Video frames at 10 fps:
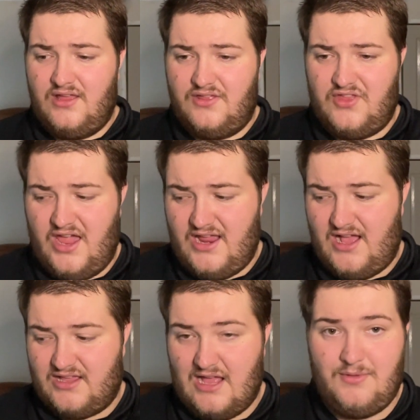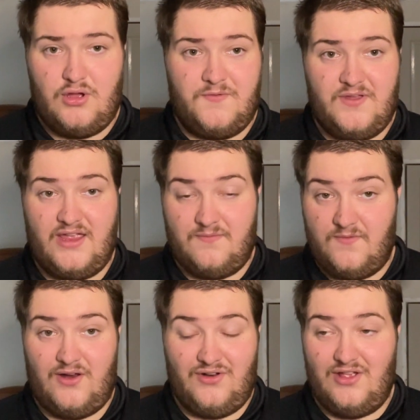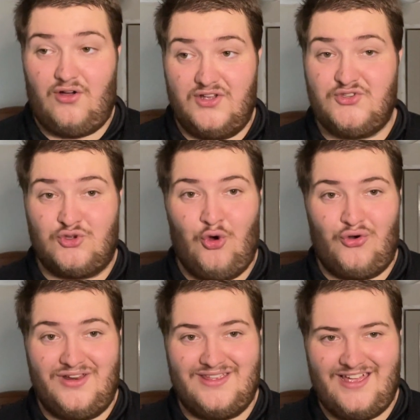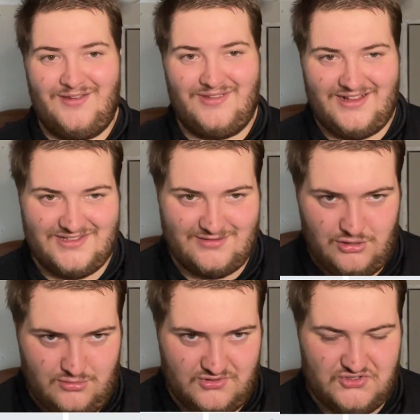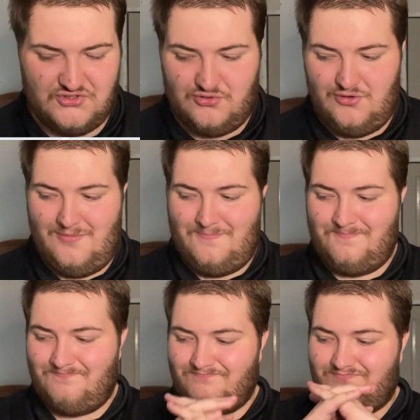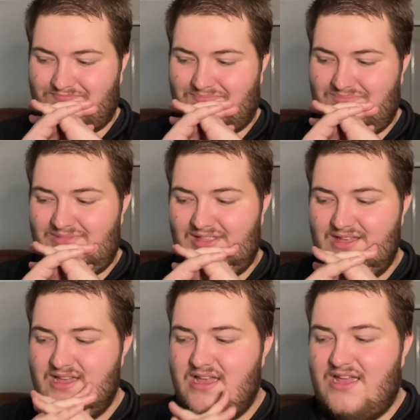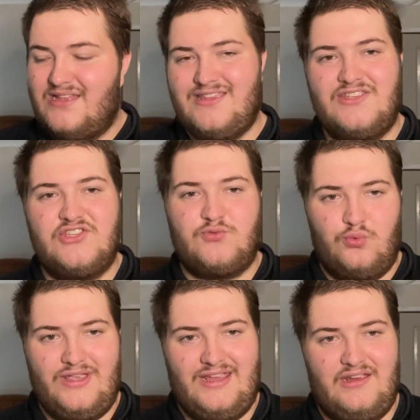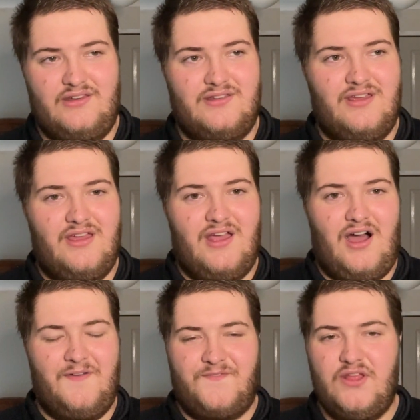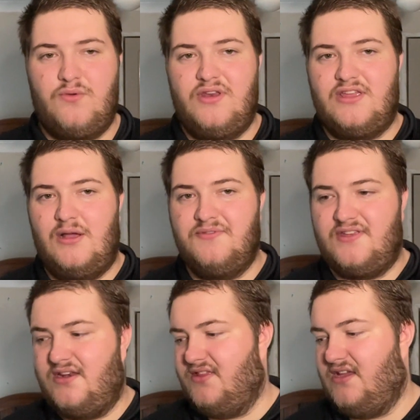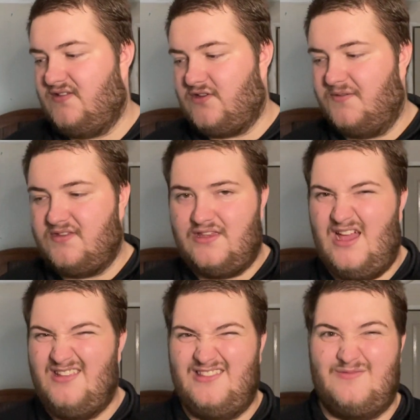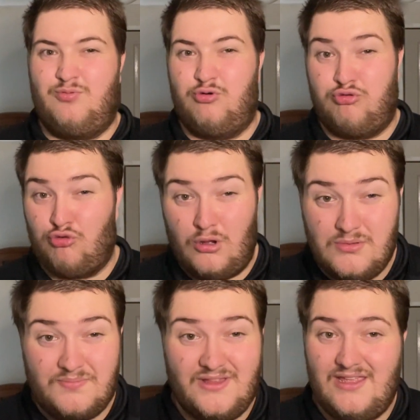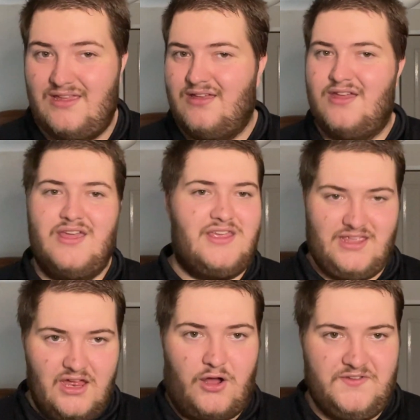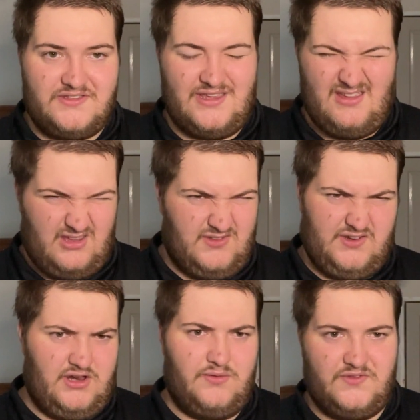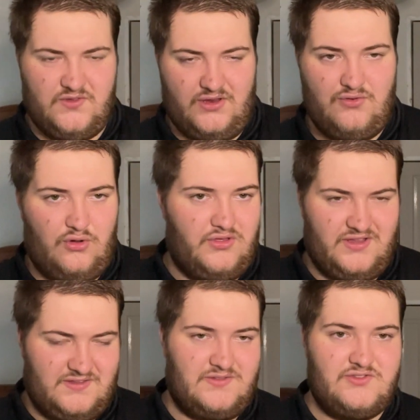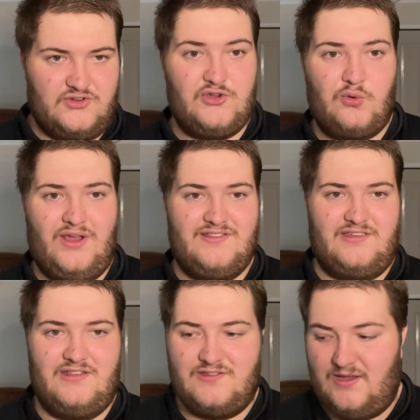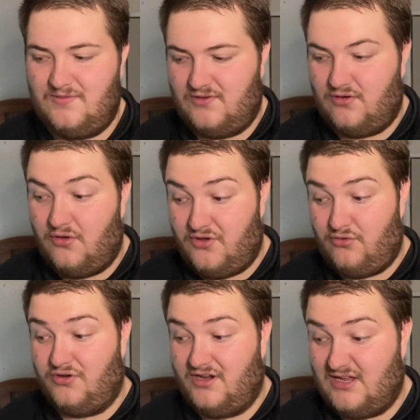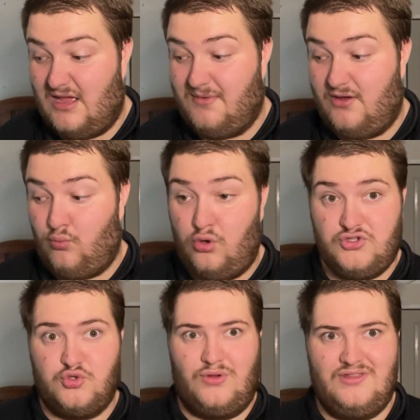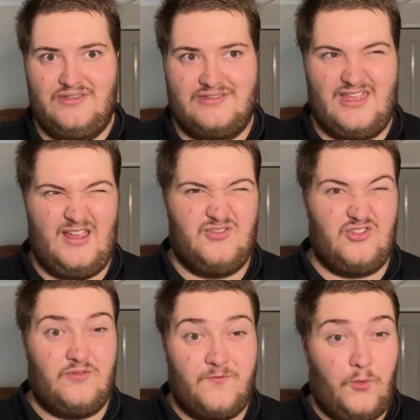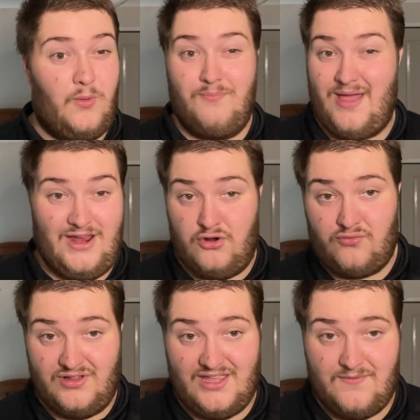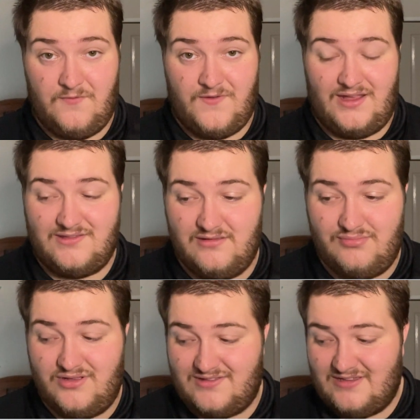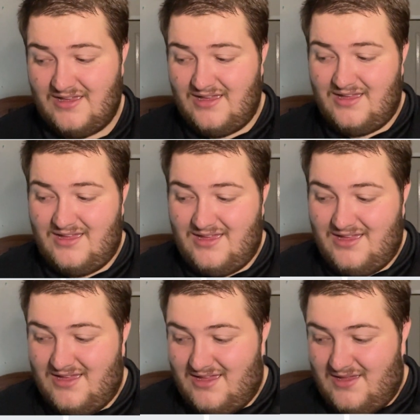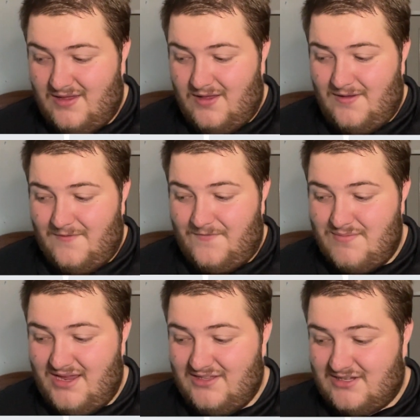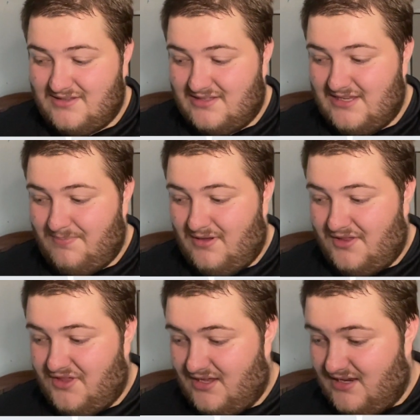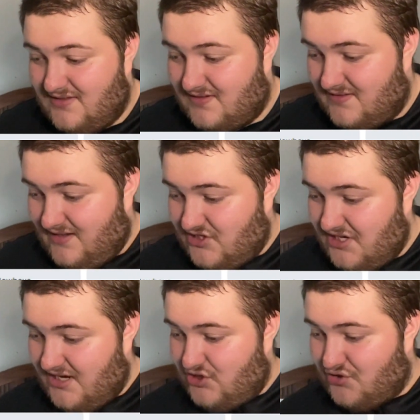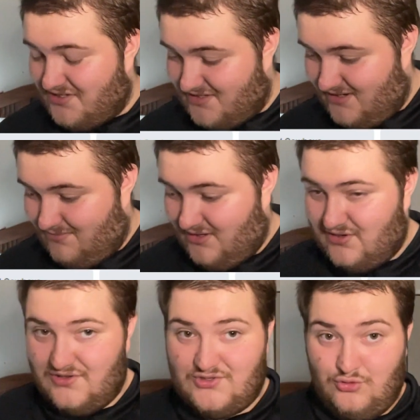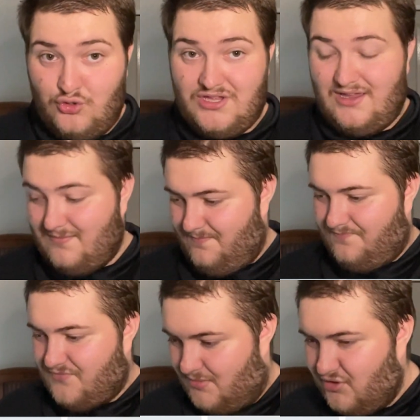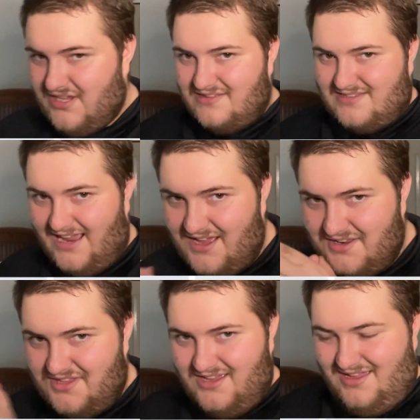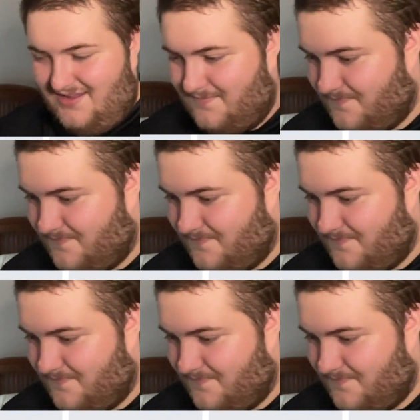They are coming off a very high scoring game against the Melbourne Storm. This is weird. I feel like when it comes down to these types of games, it's probably, you got obviously, because it's like it's 2 Queensland teams. They're all going to come out and want to win this game, so form may not really have a factor. But for me, in terms of tipping, I think it is, because it's actually interesting. Because I'm looking down at the